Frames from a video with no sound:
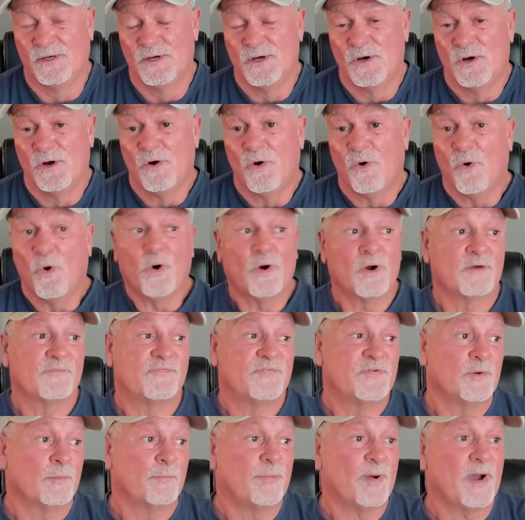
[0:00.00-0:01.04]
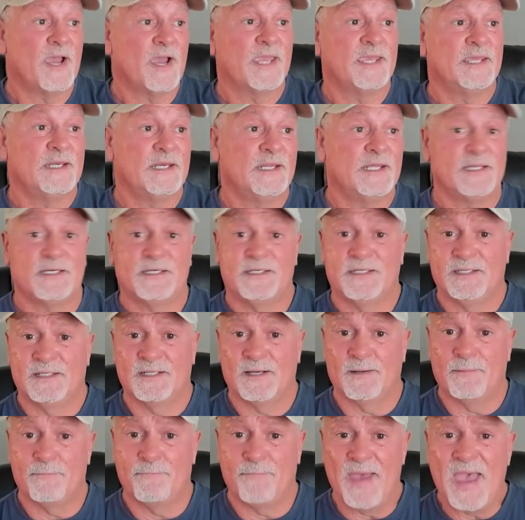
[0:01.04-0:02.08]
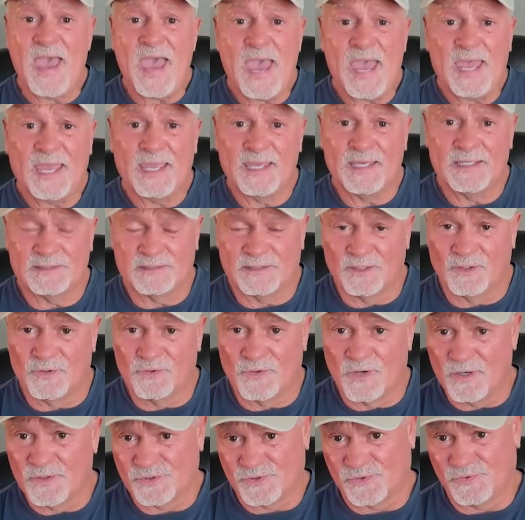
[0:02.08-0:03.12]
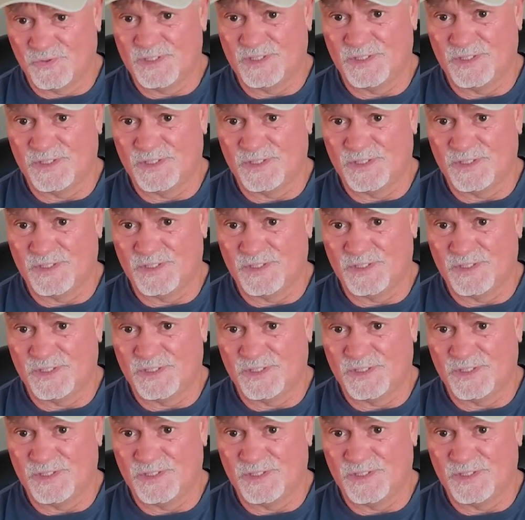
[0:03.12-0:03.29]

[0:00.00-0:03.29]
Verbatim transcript: absolutely. Or if you're buying it in a bag at the grocery